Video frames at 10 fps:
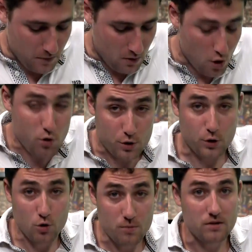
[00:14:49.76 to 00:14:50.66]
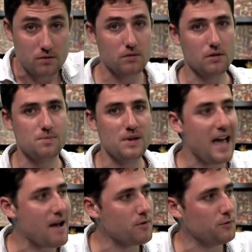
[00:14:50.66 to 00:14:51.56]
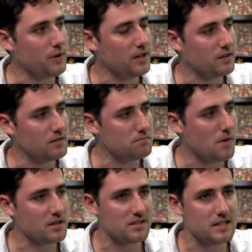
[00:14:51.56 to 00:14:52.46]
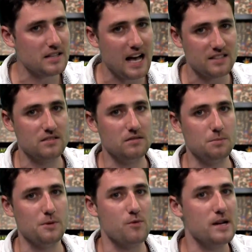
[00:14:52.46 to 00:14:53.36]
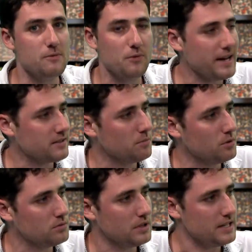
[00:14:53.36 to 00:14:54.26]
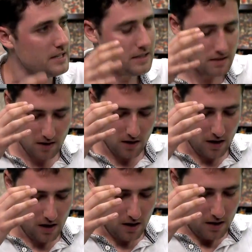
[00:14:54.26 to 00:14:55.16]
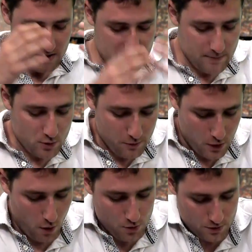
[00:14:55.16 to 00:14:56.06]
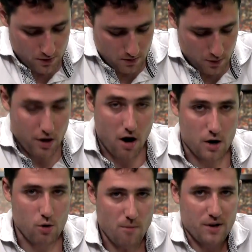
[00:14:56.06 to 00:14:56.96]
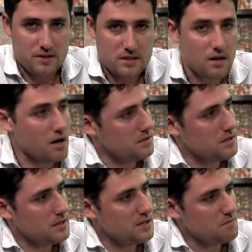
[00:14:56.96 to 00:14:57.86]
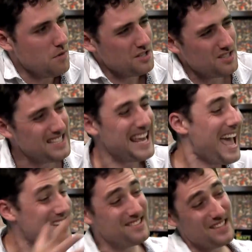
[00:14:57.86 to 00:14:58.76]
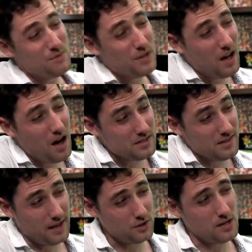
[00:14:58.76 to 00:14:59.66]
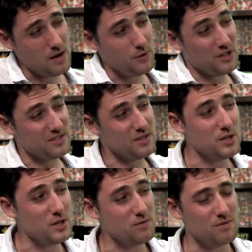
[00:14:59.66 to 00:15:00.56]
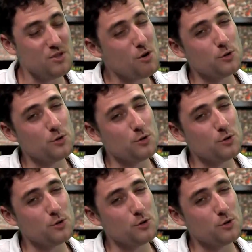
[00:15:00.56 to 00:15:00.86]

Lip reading: Ronald Koeman has been everything Martinez hasn't. He's been really flexible. He seems to have coached Lukaku up because he started the season much as he ended the last, actually. If you consider Euro